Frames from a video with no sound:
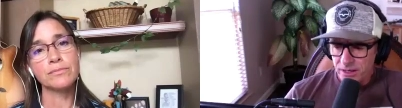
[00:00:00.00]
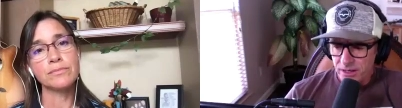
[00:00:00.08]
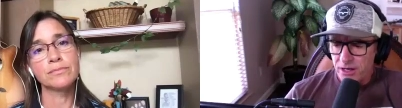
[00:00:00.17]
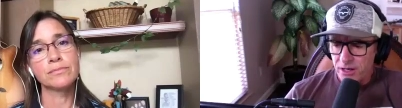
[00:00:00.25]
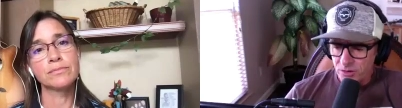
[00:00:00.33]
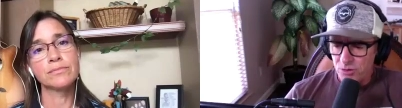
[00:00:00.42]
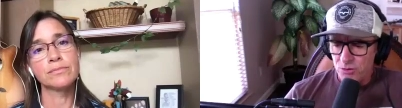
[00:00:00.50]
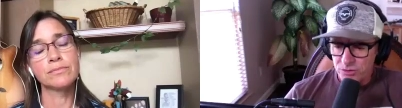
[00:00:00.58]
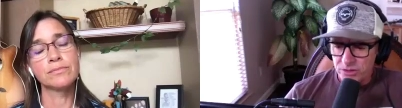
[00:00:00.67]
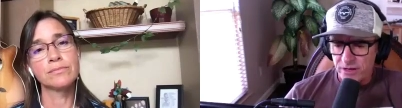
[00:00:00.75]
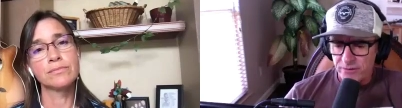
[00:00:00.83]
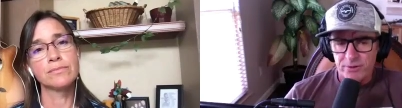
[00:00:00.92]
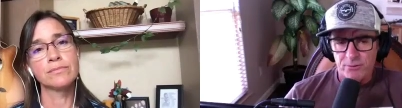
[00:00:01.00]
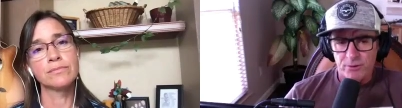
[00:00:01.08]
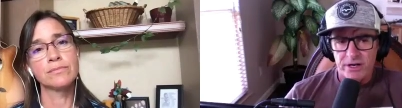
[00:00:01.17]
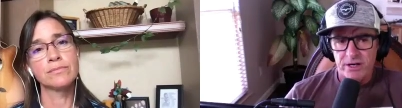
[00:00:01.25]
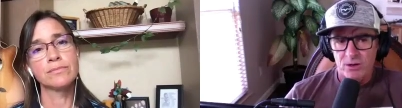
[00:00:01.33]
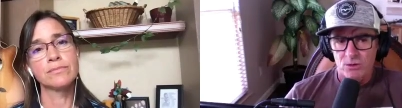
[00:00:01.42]
Speaker 1: and I could do stuff with the
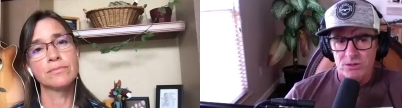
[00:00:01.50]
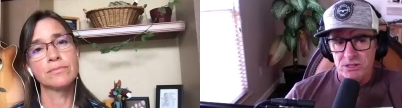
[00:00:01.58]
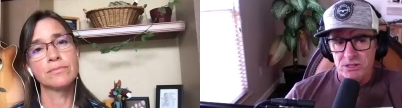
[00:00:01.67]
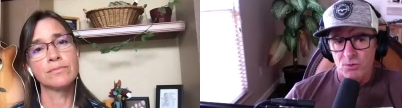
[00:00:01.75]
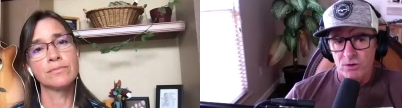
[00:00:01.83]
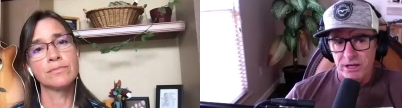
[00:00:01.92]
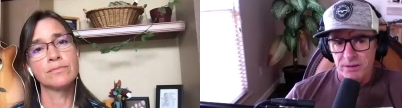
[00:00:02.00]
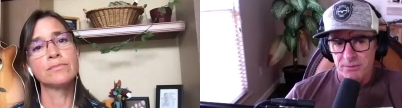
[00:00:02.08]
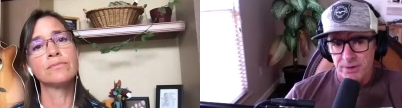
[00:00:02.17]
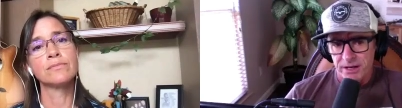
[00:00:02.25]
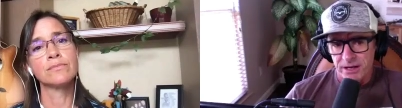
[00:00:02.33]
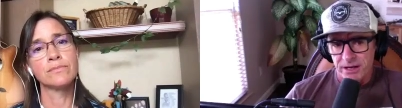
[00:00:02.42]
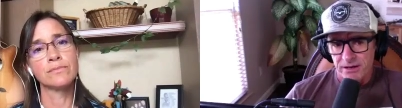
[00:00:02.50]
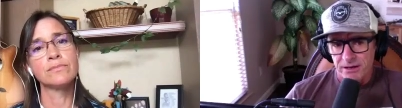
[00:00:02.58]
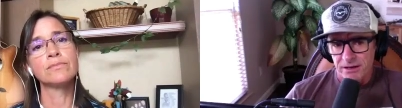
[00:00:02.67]
reining horse and I wanted to get better.